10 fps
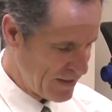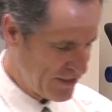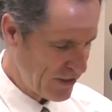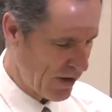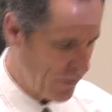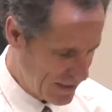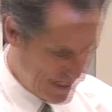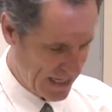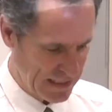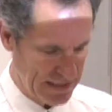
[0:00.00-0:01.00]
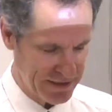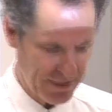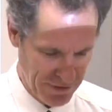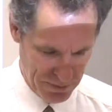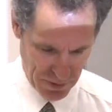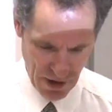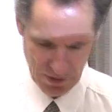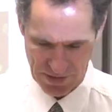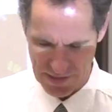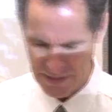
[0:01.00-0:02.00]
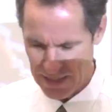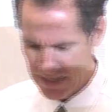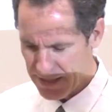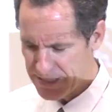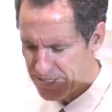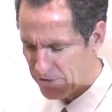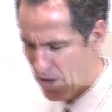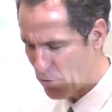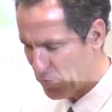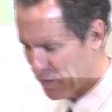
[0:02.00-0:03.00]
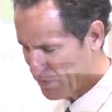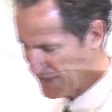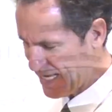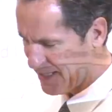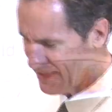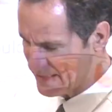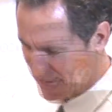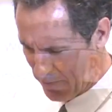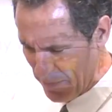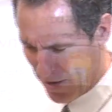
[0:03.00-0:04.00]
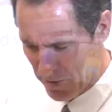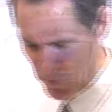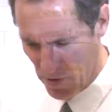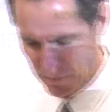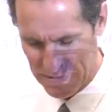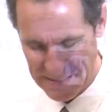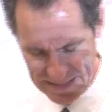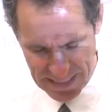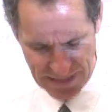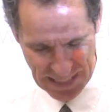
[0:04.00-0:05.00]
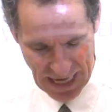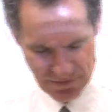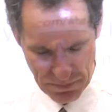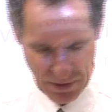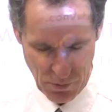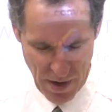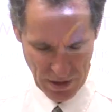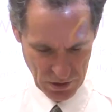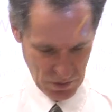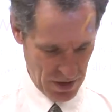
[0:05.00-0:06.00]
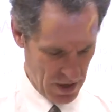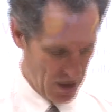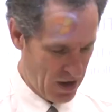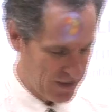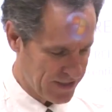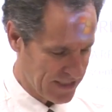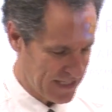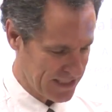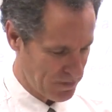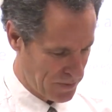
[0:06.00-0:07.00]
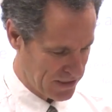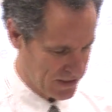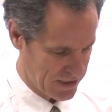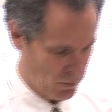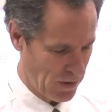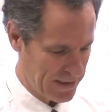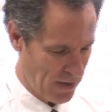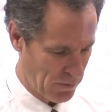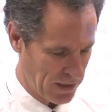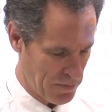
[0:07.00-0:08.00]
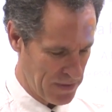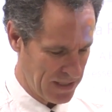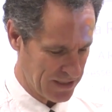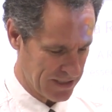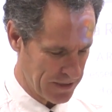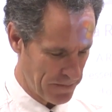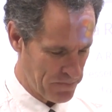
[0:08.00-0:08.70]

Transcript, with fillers: This year, I want to take a little different approach. This year I will be presenting the same PowerPoint presentation I gave at BYU on success in business and what that really means.